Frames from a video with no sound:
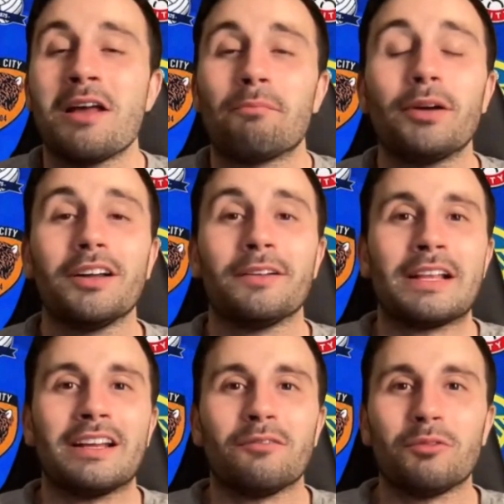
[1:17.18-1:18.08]
But
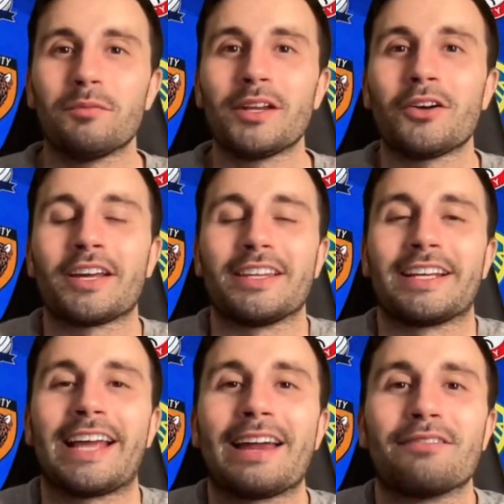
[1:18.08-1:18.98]
when we look at the
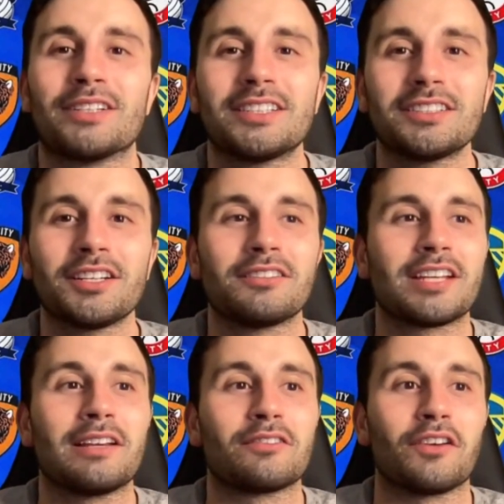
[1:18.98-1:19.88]
game, this is two
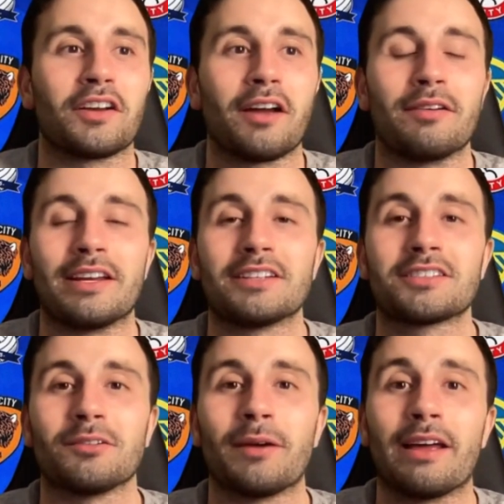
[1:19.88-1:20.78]
teams that are going
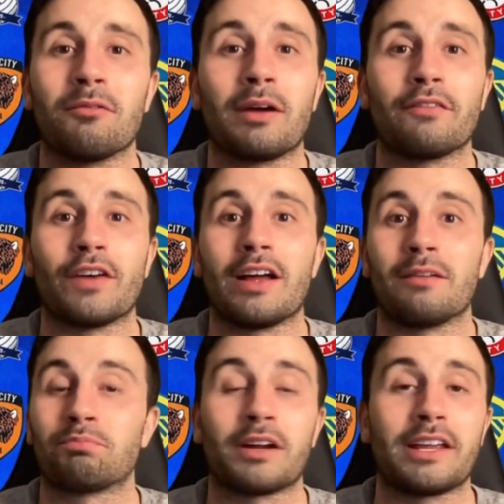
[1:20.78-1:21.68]
into it with
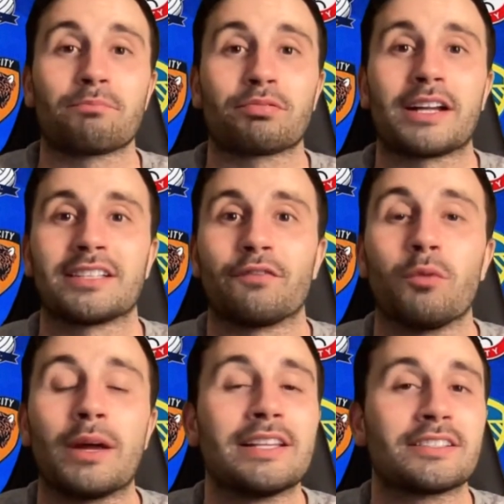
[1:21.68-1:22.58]
pretty impressive
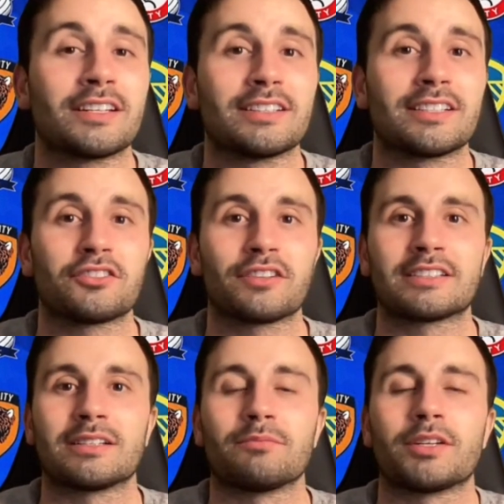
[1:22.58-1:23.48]
wins. And it's
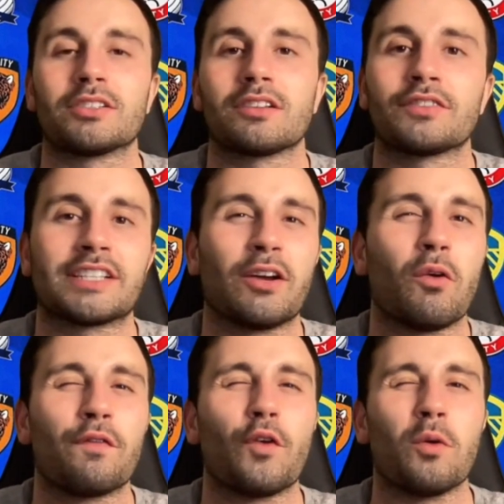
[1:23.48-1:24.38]
interesting because obviously
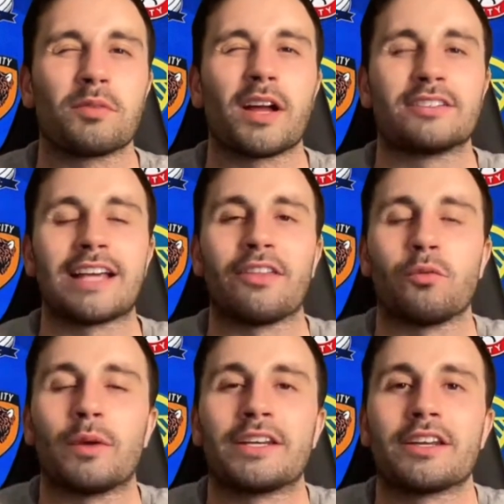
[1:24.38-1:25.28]
all form goes
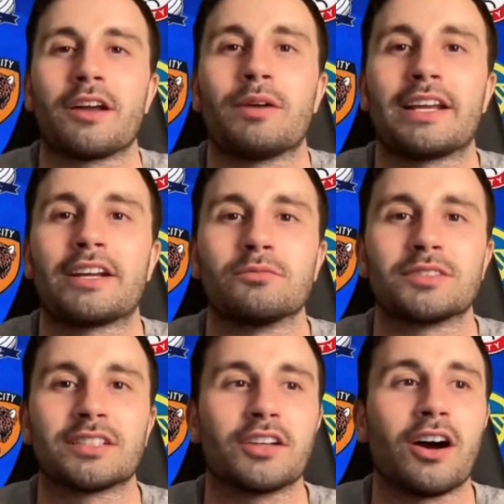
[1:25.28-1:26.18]
out the window when it
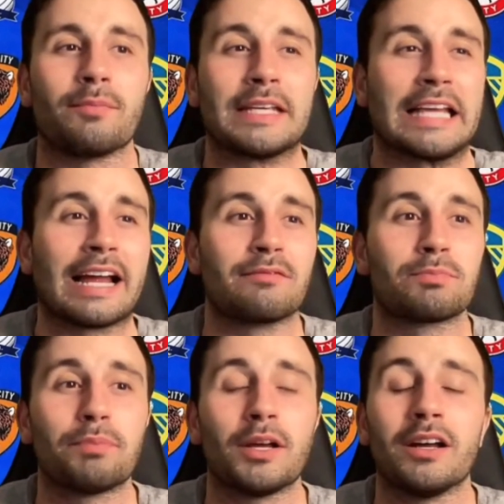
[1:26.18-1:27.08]
comes to derby
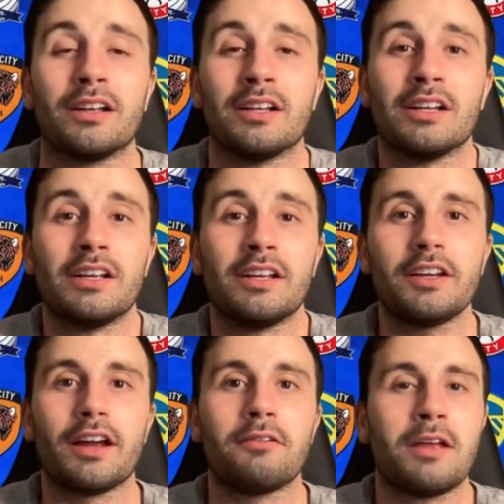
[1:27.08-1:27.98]
games. But
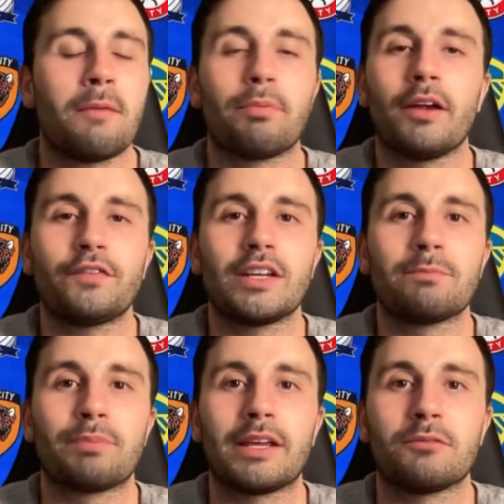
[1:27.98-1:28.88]
you know, both
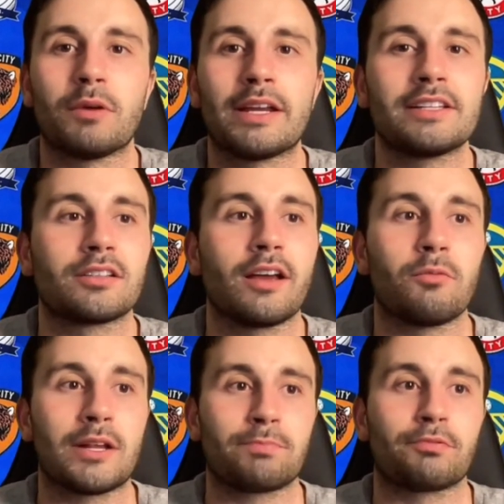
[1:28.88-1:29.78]
did big wins.
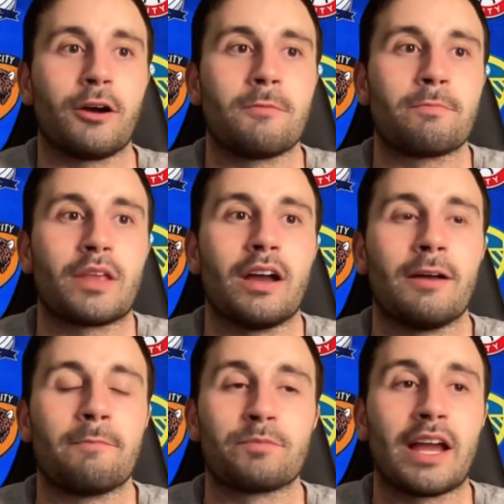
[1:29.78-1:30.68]
West Brom,
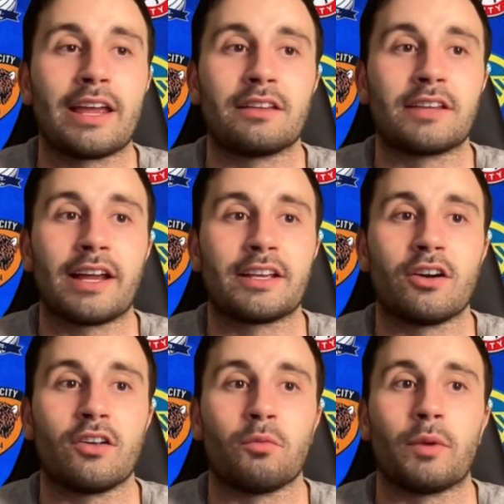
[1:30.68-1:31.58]
they
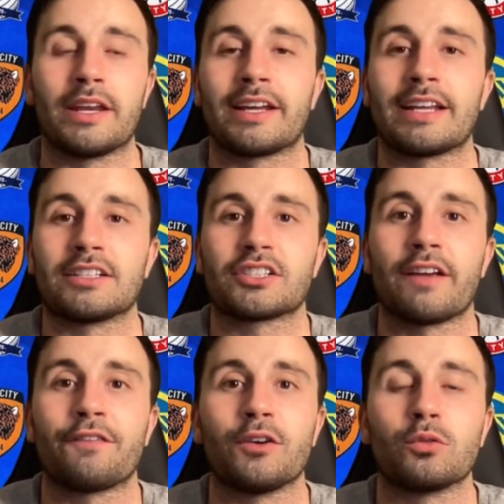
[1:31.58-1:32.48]
got a win against
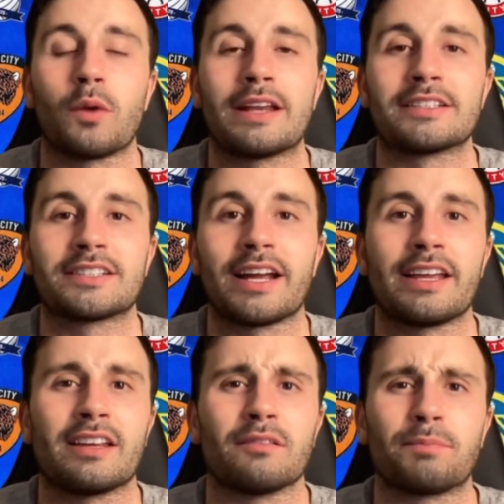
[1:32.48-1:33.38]
Sheffield
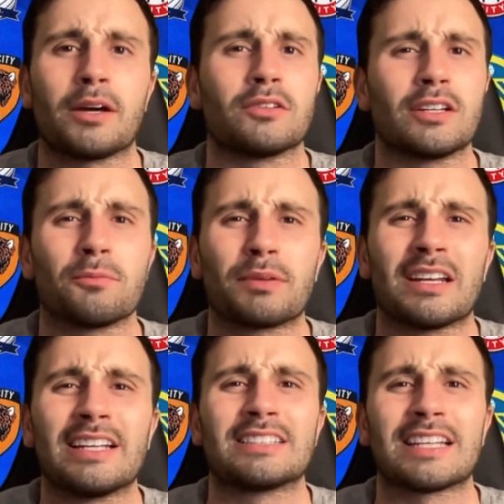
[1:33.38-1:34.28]
Wednesday, and they're building up
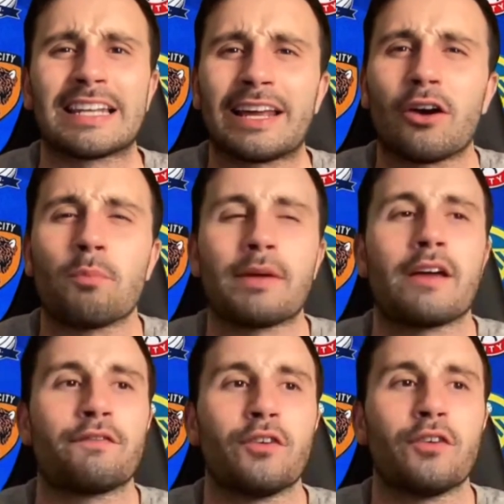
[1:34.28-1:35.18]
at least a little
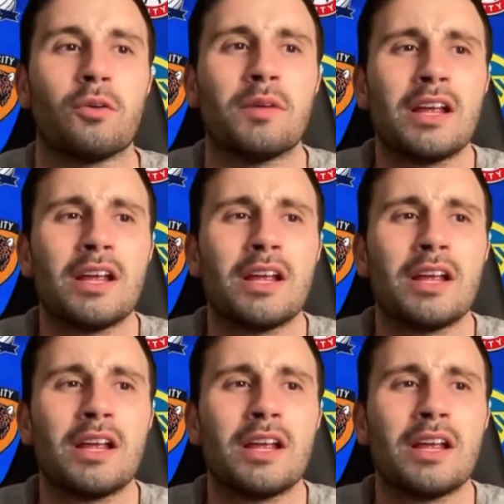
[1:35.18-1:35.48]
bit of form.